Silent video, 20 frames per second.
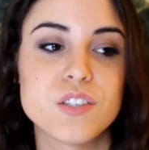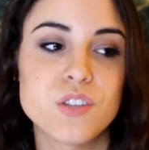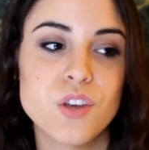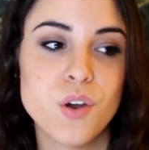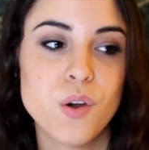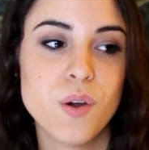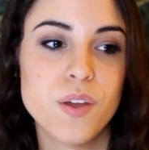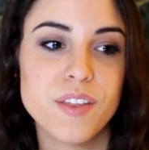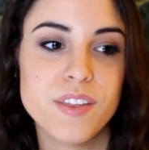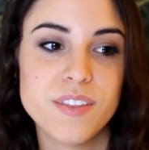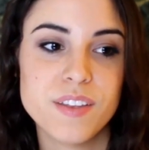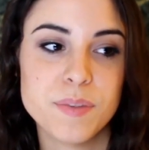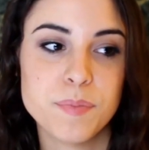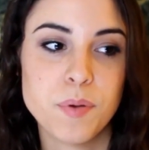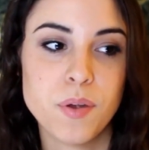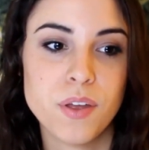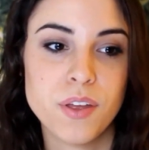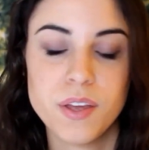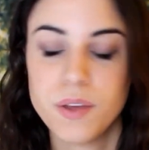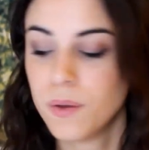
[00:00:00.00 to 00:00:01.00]
So I think
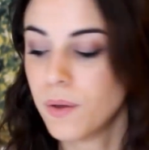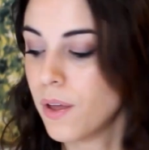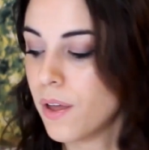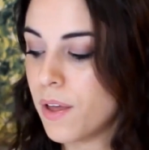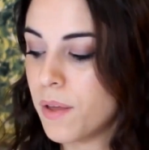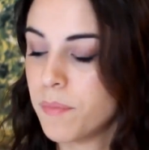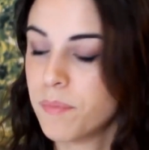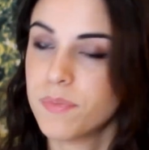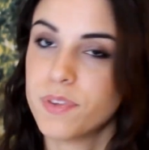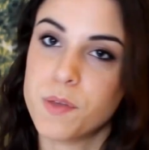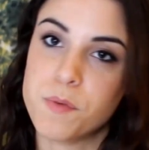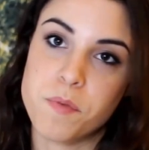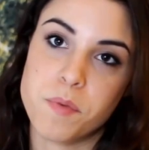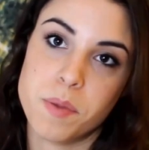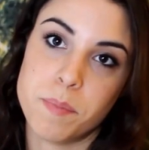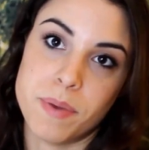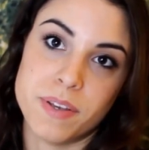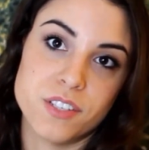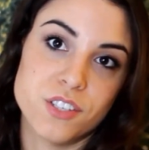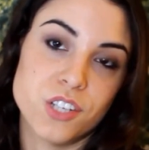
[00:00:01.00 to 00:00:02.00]
that's probably
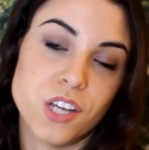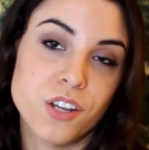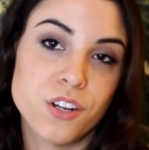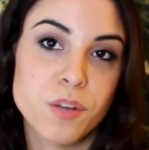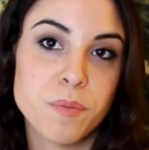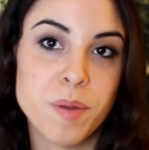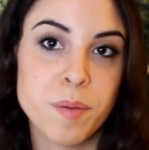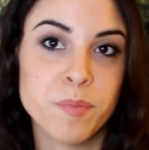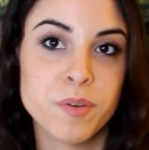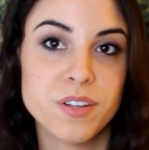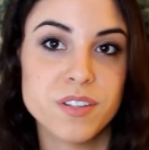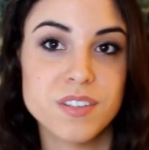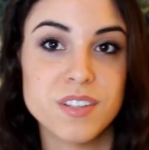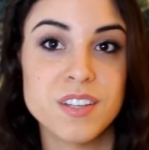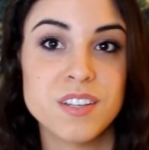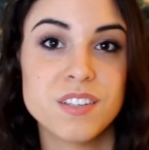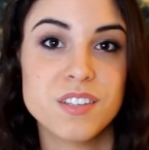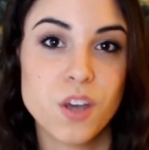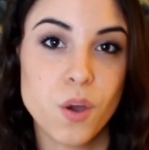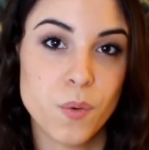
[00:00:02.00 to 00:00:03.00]
some of my best childhood
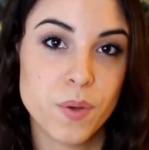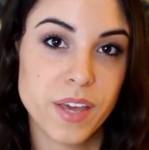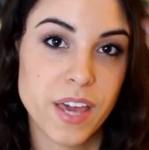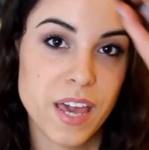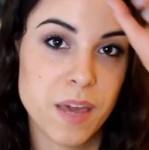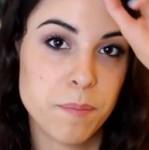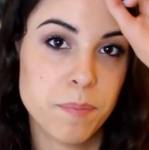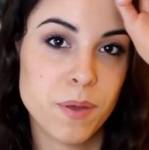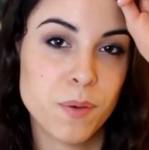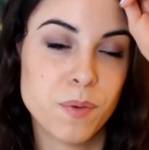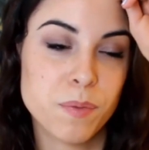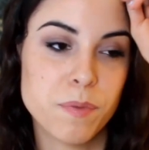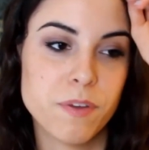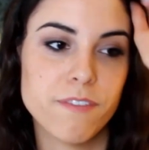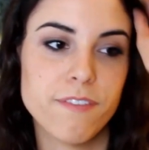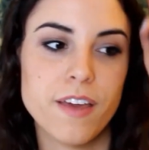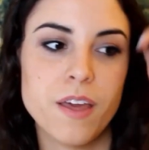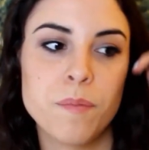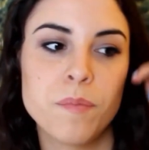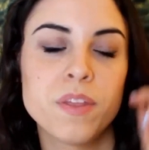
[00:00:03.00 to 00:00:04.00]
memories, is going camping
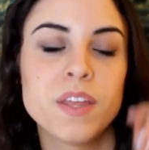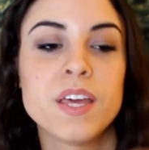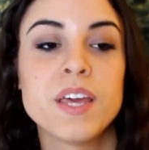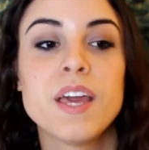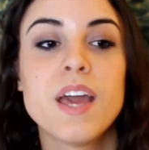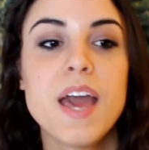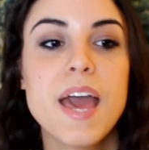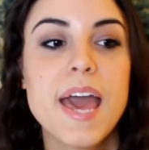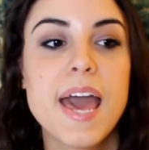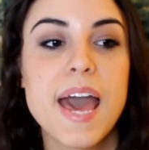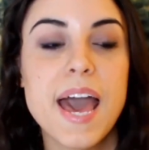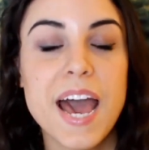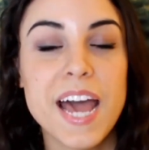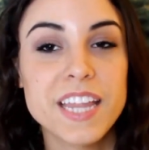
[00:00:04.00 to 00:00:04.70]
with my family